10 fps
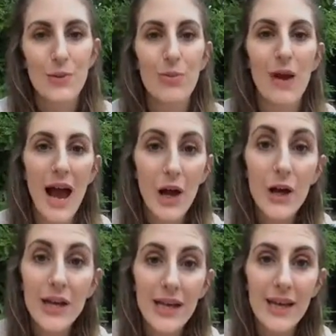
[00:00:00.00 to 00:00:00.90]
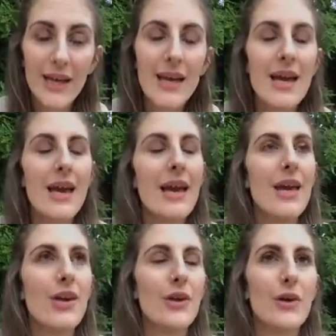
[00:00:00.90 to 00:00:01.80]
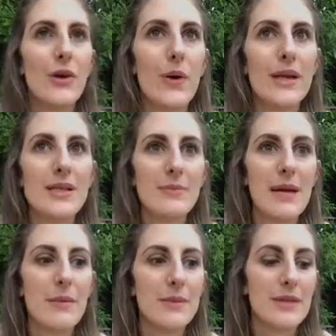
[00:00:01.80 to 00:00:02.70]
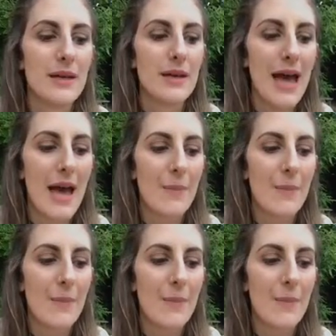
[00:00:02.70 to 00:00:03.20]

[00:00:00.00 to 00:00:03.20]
your priority, you're going to be able to,